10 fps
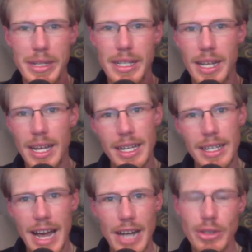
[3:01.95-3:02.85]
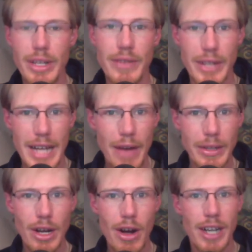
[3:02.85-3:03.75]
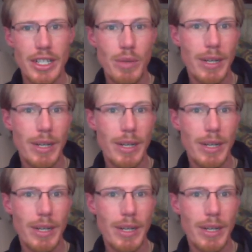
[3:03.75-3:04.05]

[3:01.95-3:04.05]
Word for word: but actually for counting hawks,